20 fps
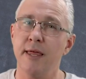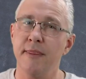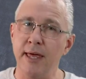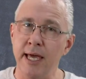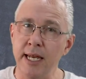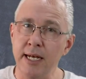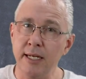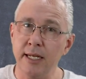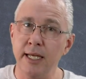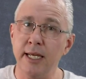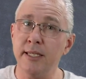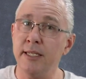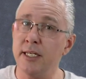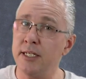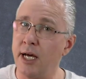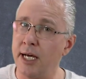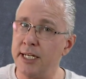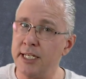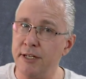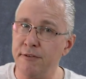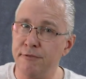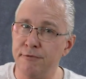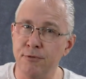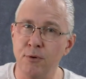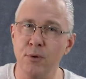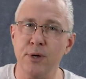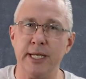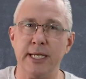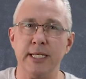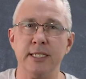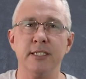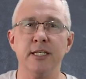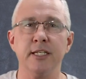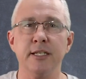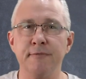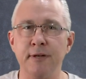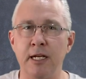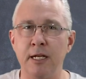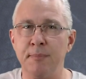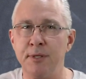Then, in the 1940s, the
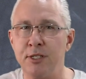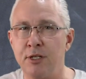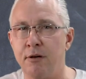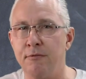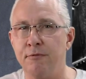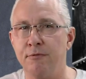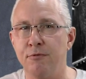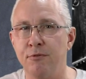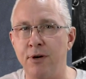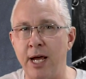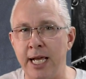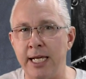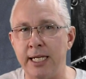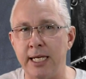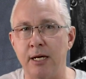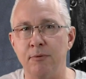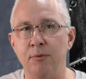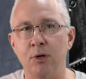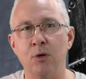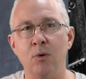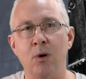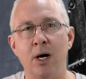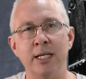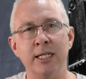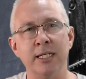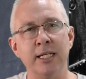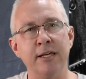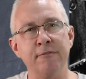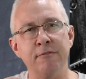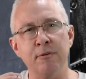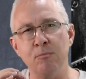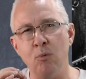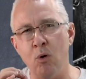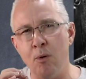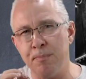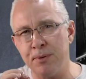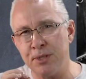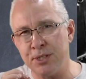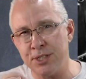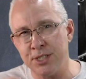development of radar required an even
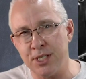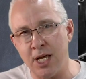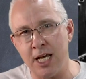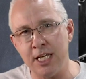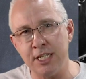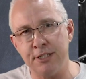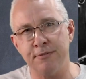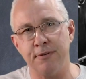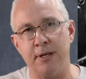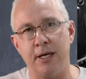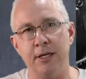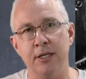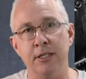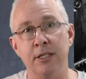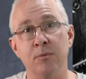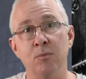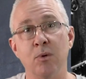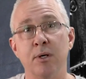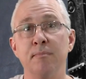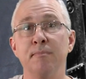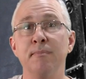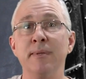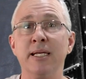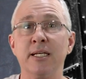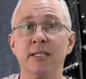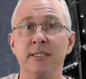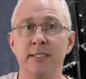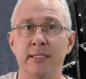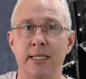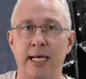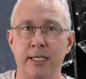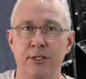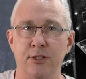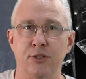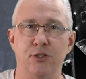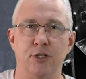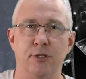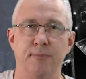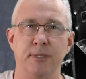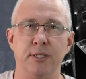more precise value than what Michelson had
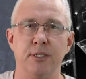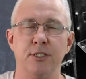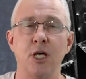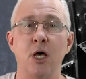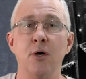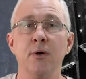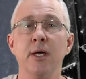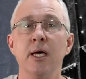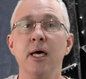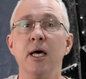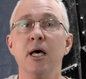determined. So